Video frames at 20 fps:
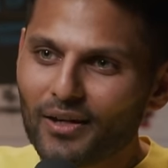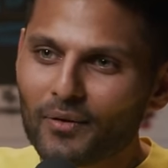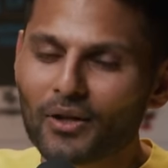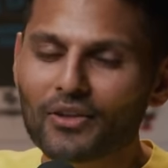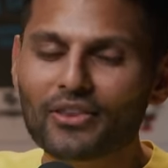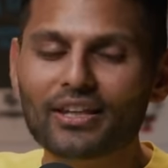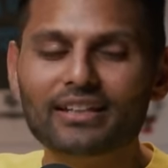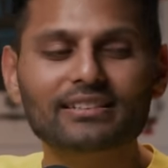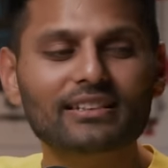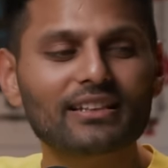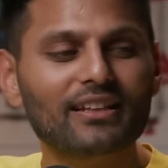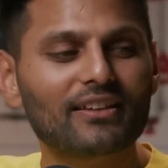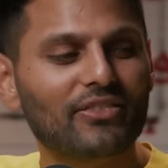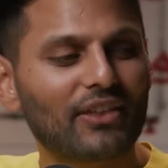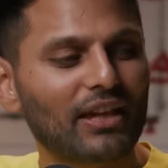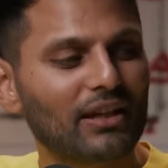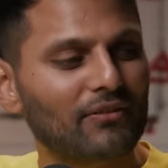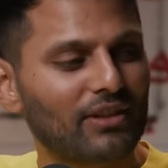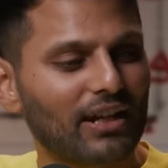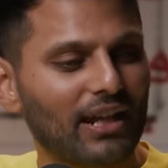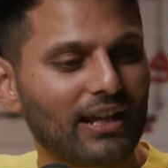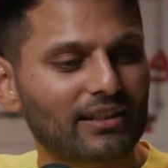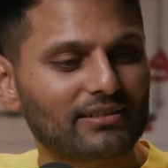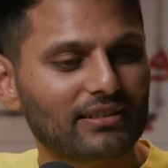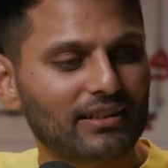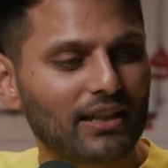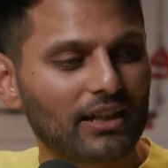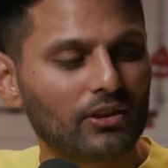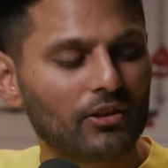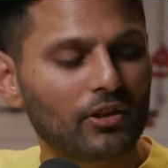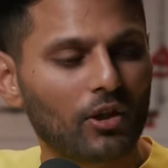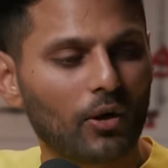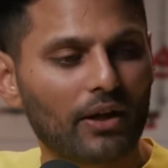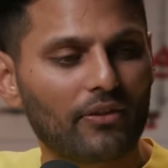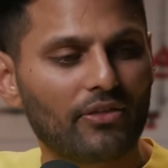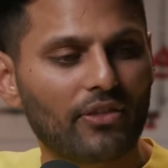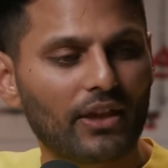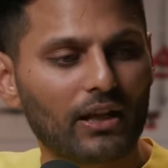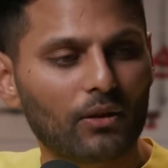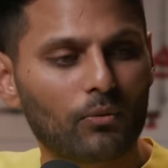Well, this is the thing, Vanessa, that, you know, I
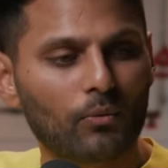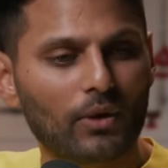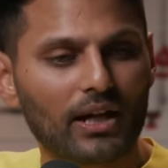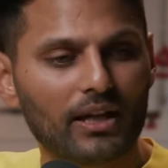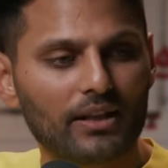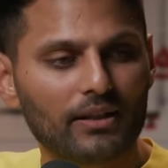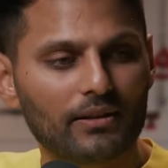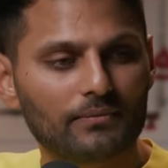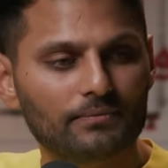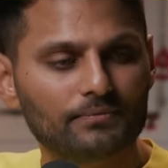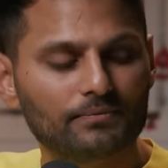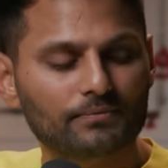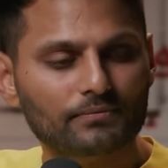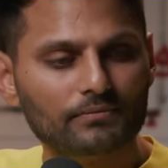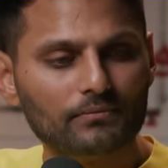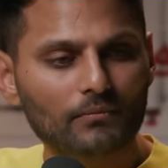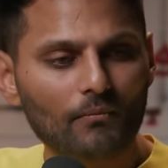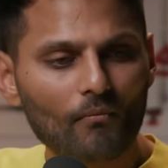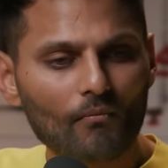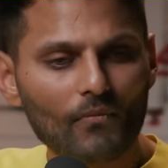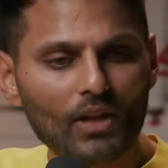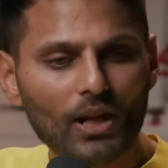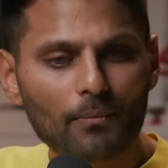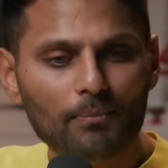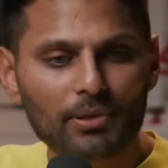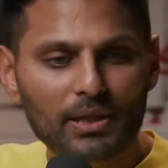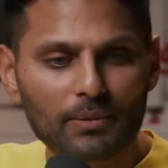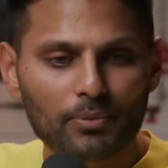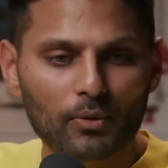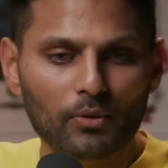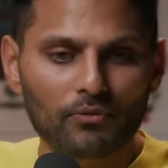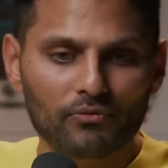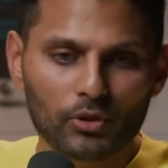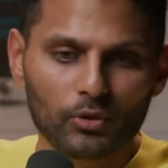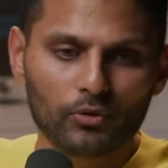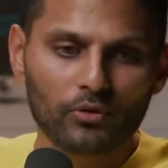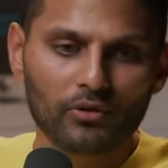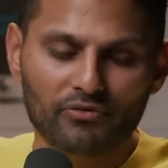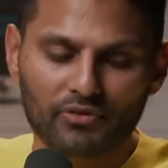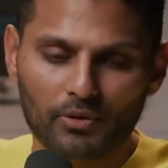think when people
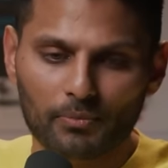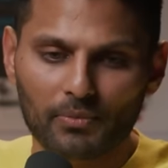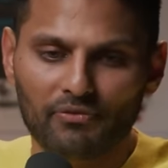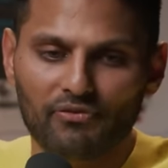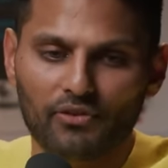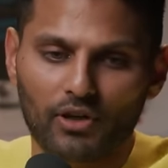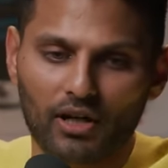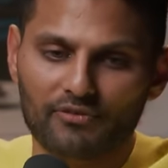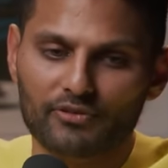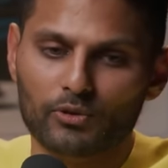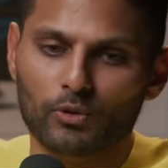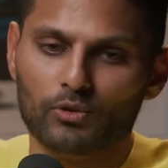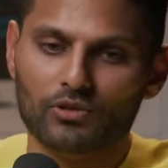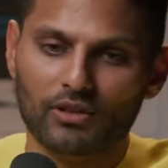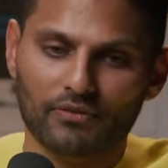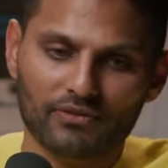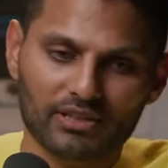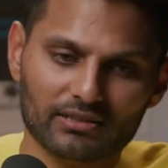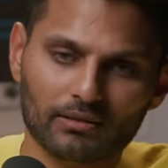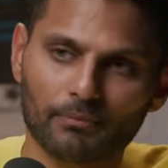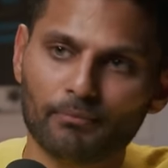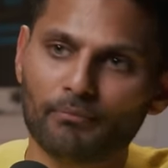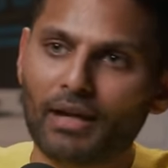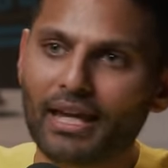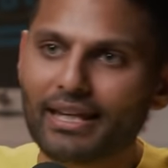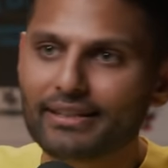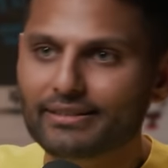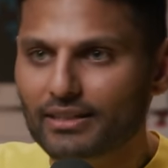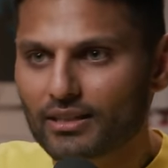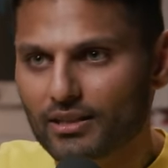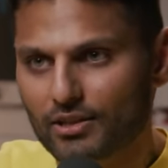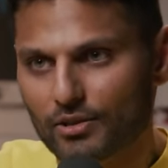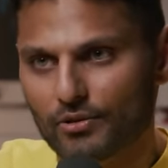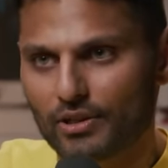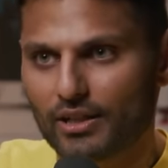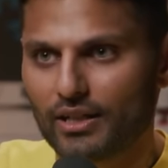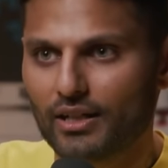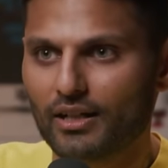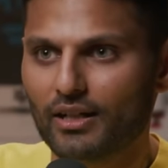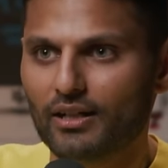view you from afar, of course, you have this amazing
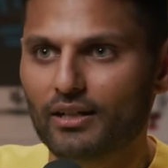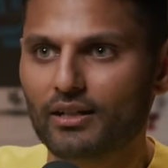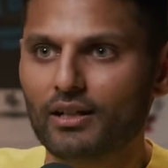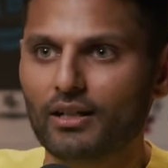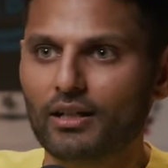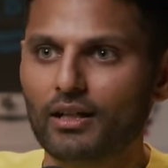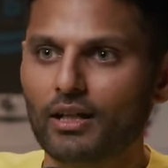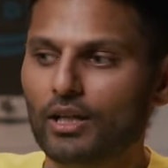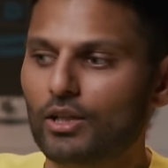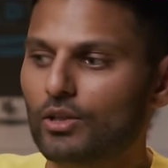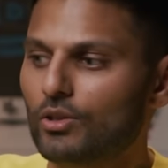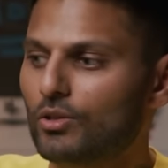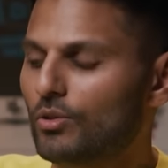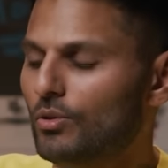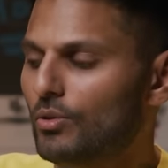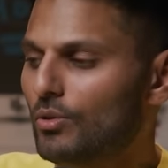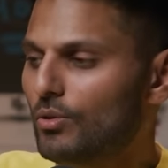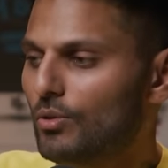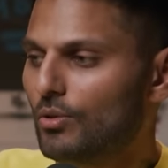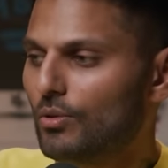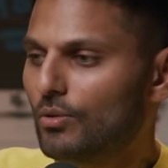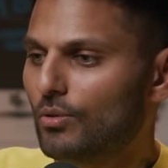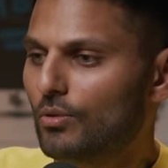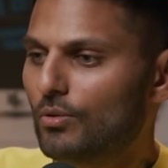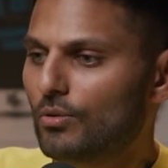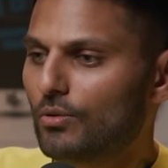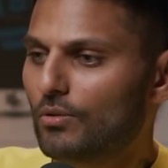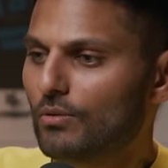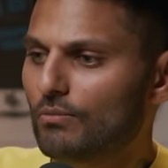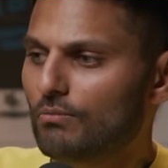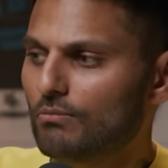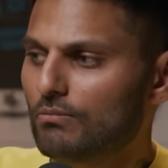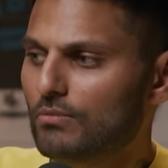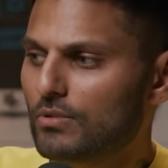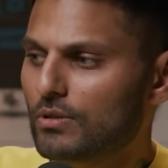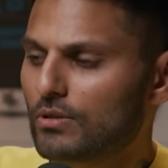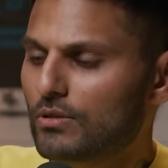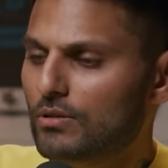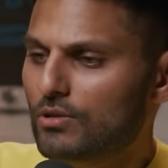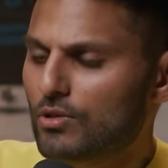career. You
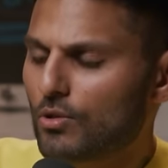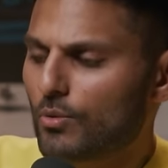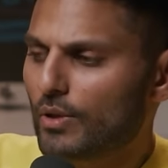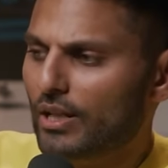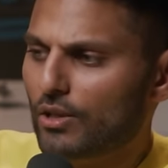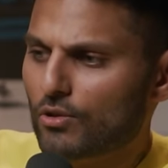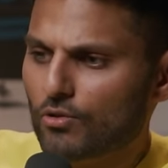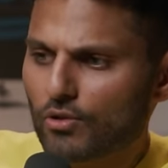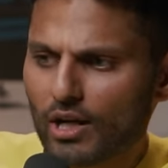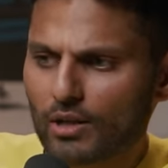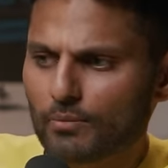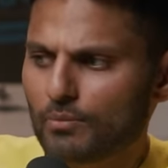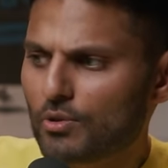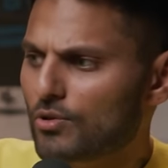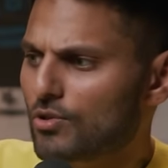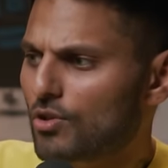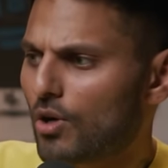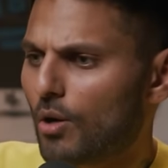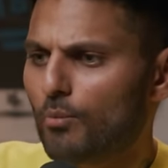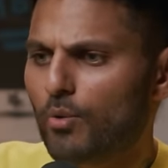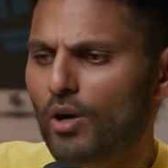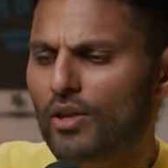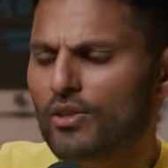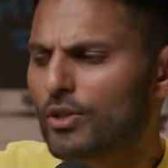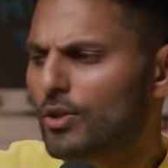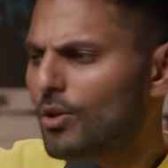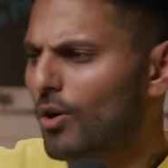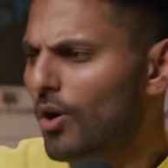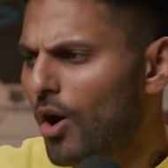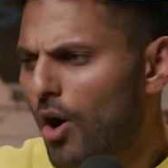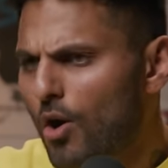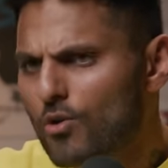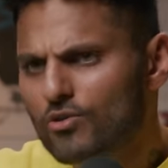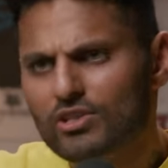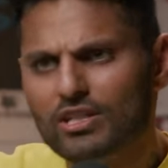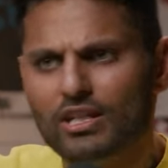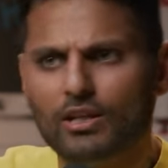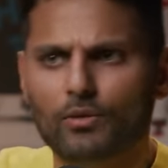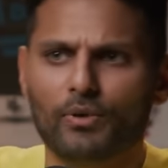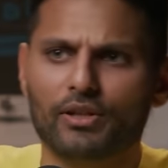do an incredible job, whether you're
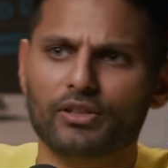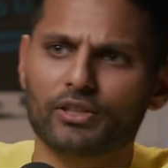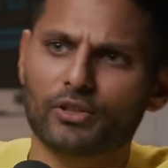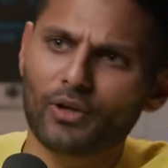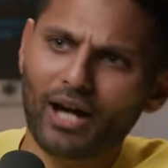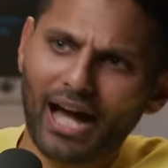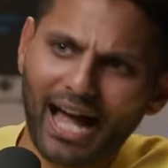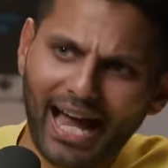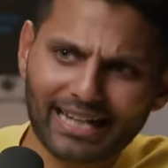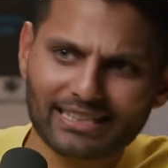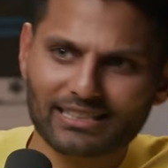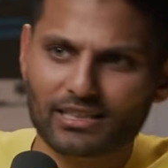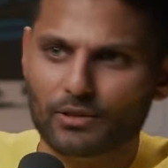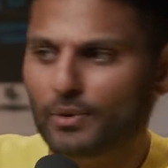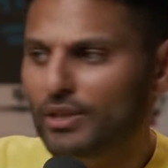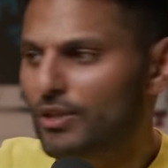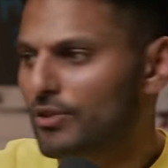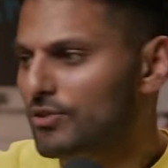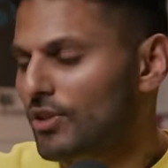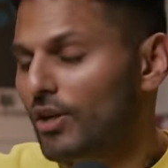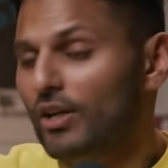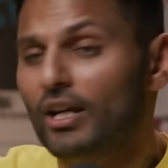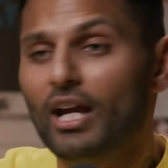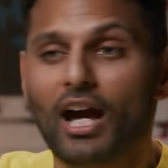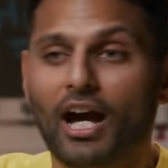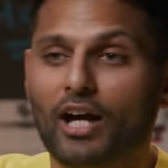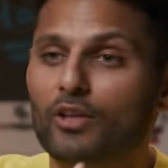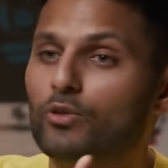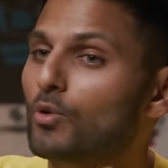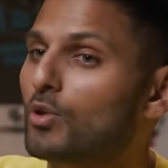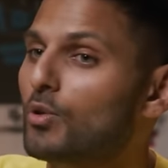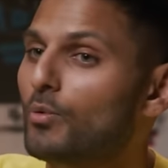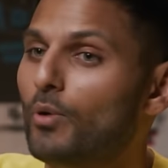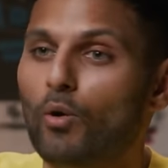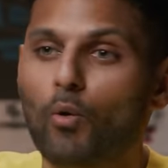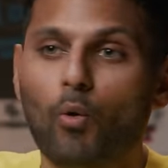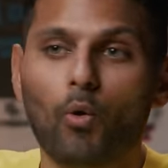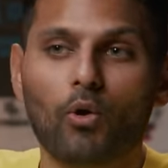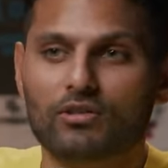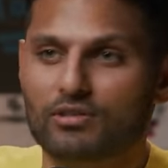hosting, whether you're acting, whether you're starring. I thought you
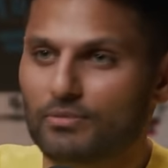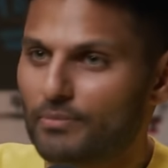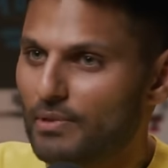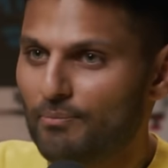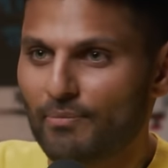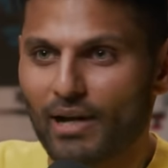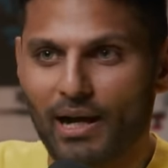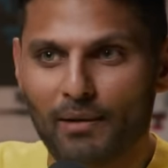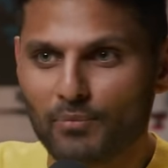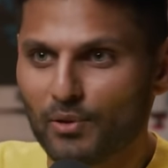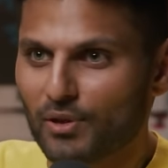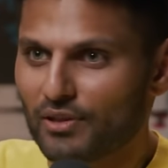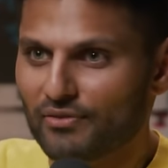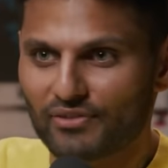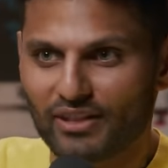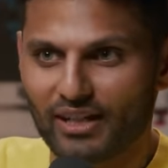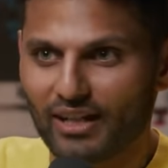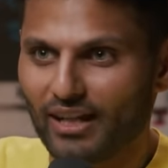were awesome in Bad Boys for